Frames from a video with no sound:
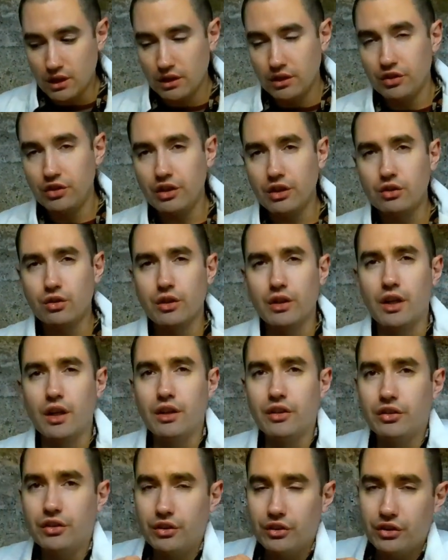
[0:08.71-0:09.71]

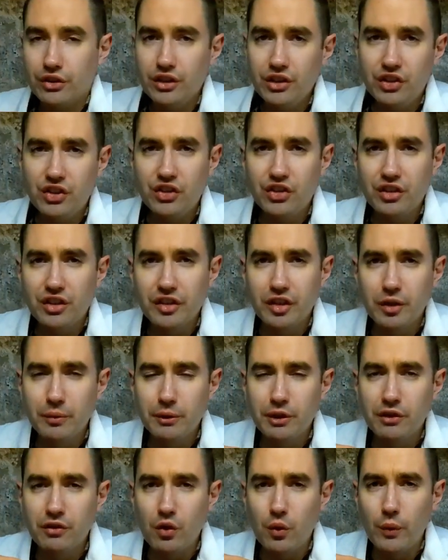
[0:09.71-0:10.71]
Synchronize. So this is a little
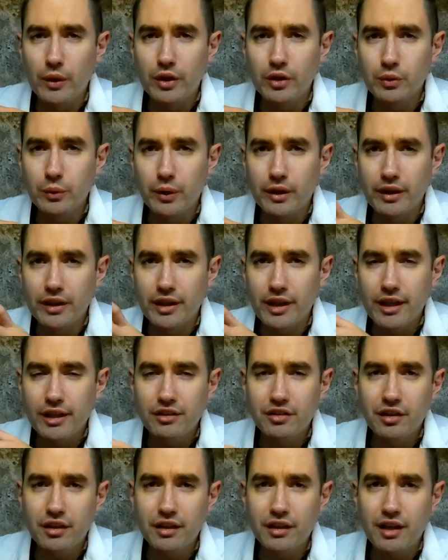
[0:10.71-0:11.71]
bit of a weird one in that
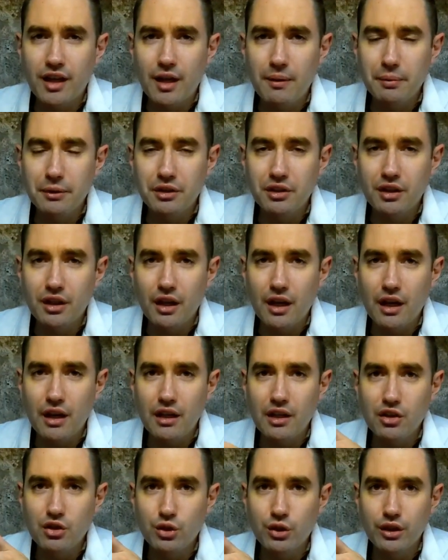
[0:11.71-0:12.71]
it's not accomplishing
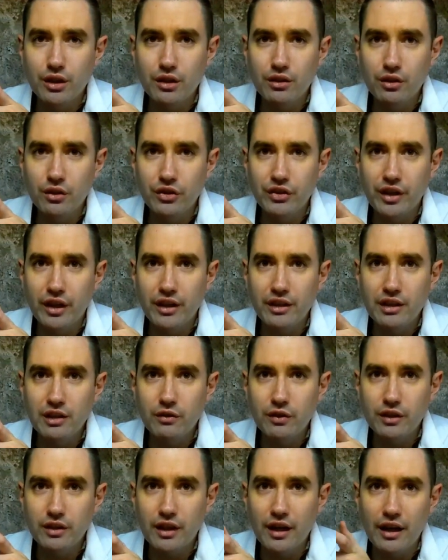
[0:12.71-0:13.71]
any critical
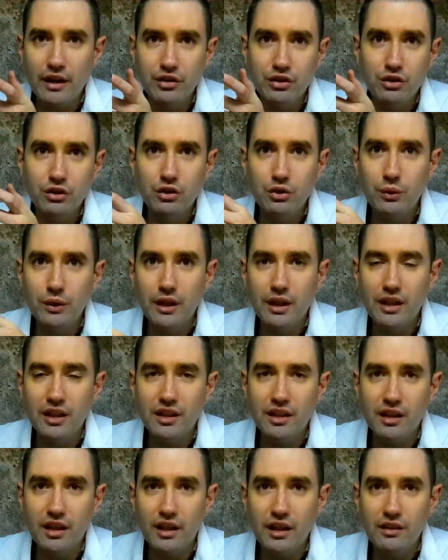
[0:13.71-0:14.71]
scientific task or doing
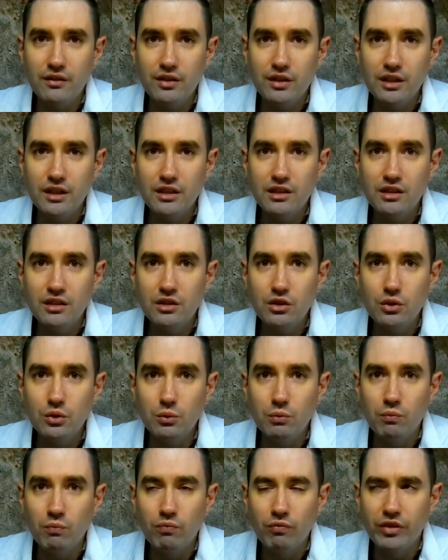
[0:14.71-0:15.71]
anything I even need to
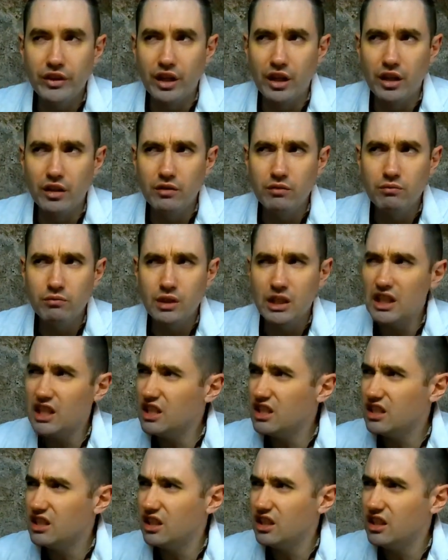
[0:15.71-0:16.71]
do done.
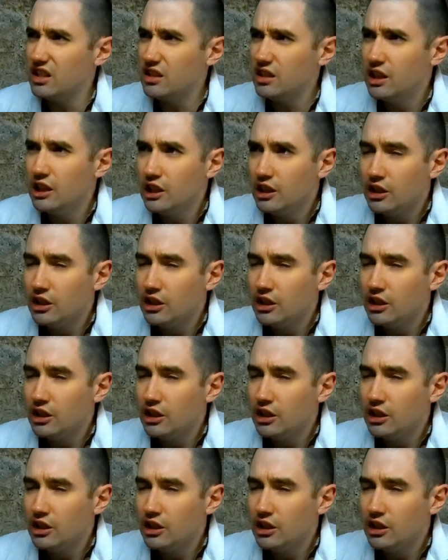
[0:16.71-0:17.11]
Get done?